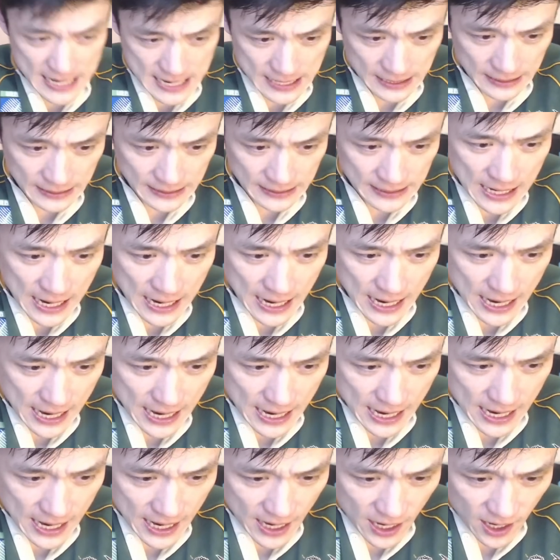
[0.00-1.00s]
in
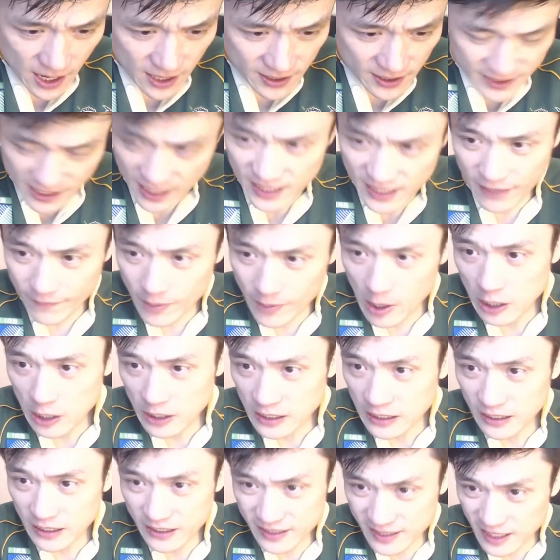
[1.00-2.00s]
South
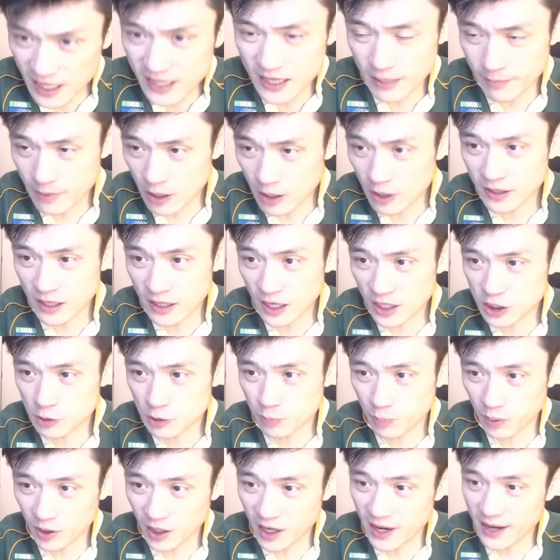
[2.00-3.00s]
America to
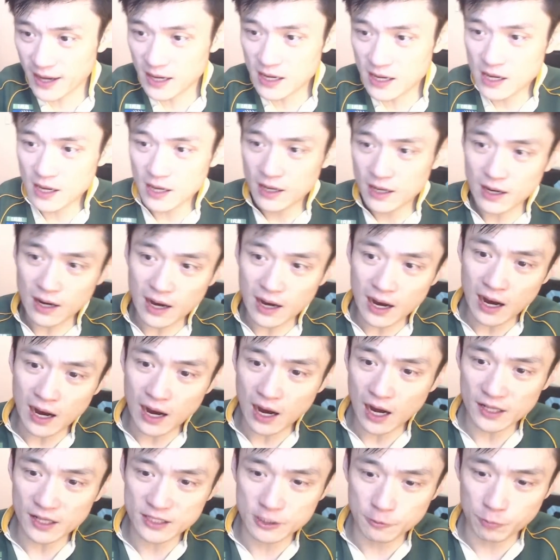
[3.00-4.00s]
play
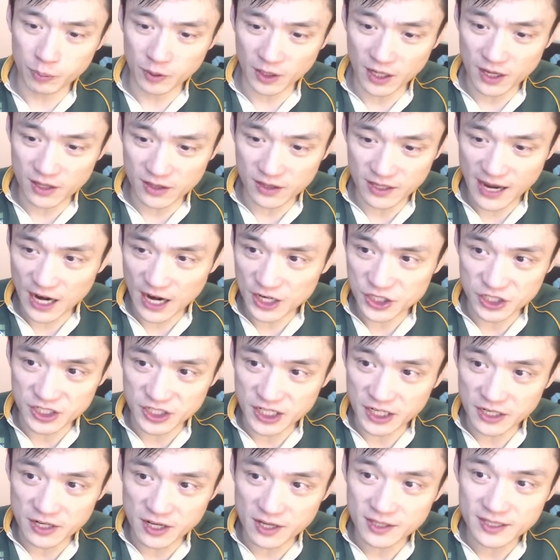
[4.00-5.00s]
the
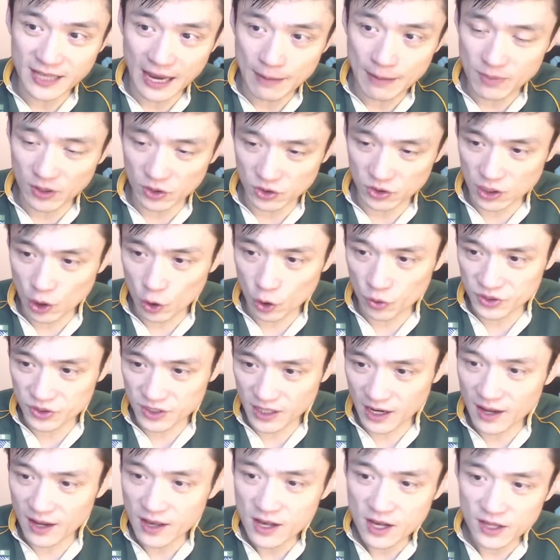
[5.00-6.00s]
Argentinians at
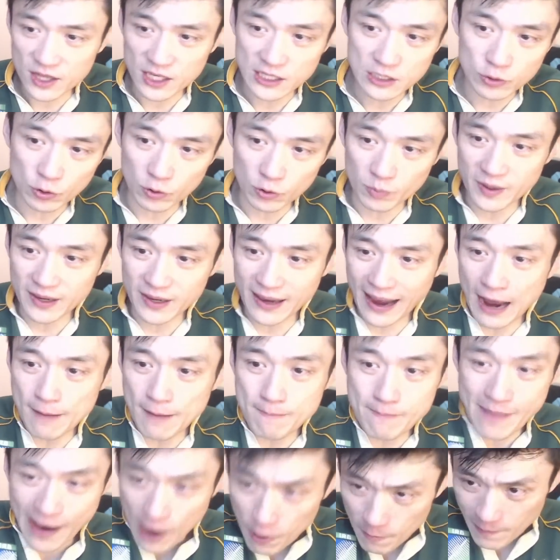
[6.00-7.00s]
Mendoza. This will be
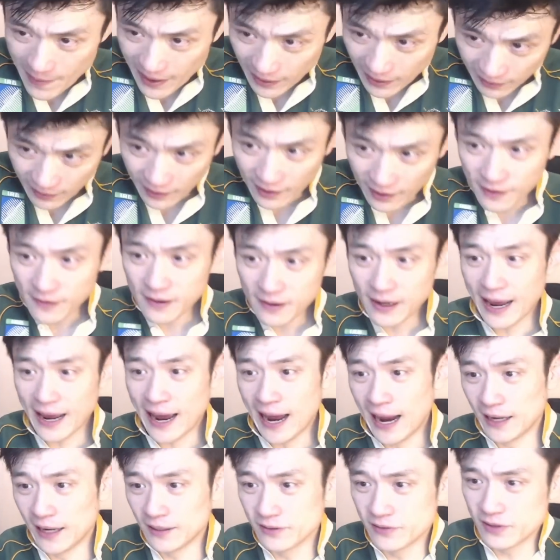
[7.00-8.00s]
at Malbec,
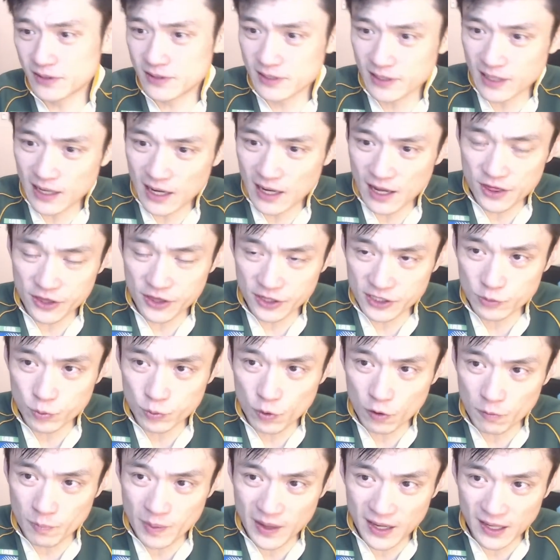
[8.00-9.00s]
and this
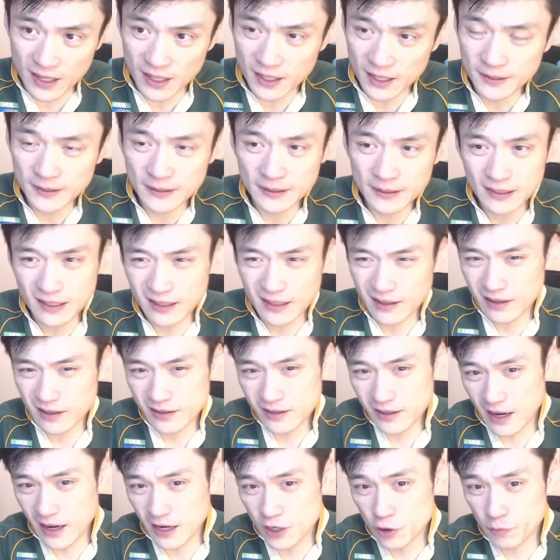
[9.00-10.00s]
will be,
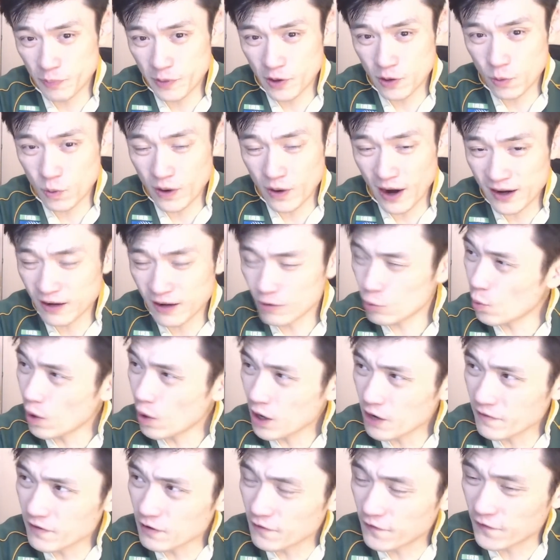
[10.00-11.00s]
you'll be
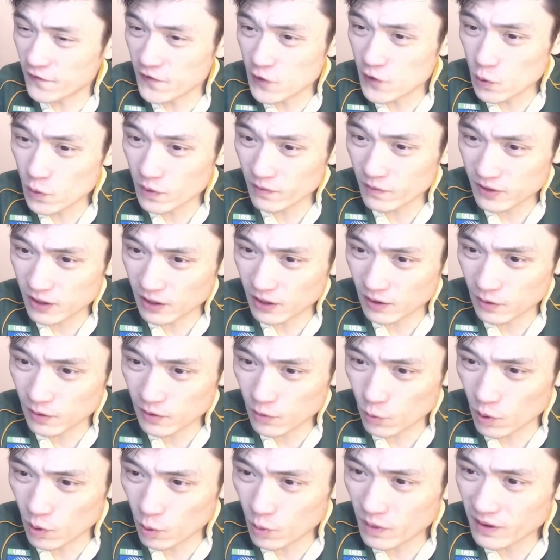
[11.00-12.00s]
one of the few,
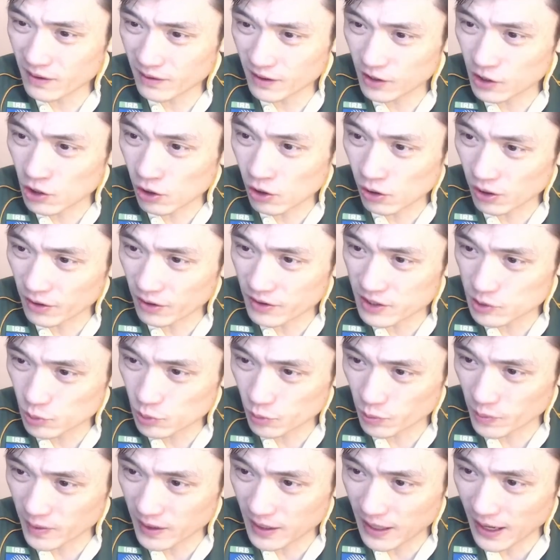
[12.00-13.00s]
what do they call it? This will
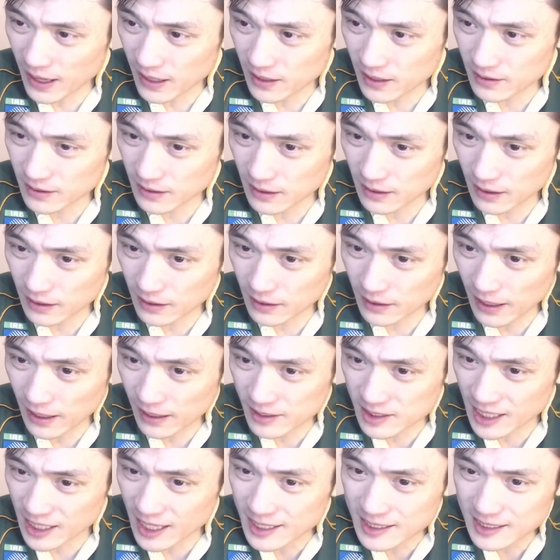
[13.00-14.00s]
be a
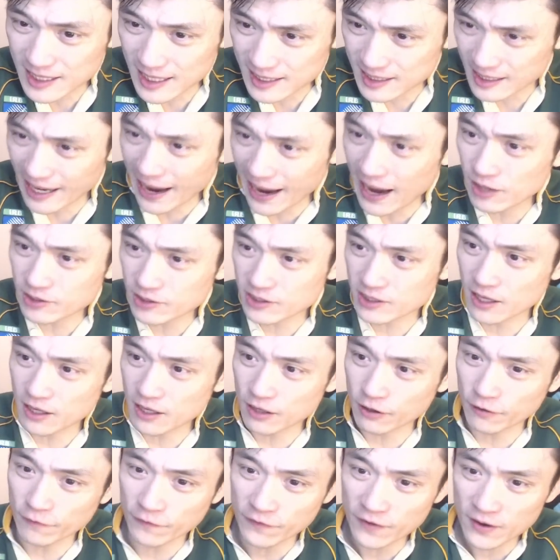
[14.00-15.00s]
test that's outside
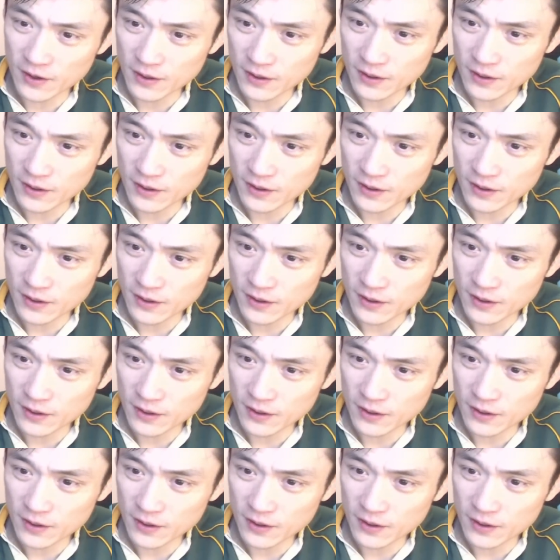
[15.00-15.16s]
of,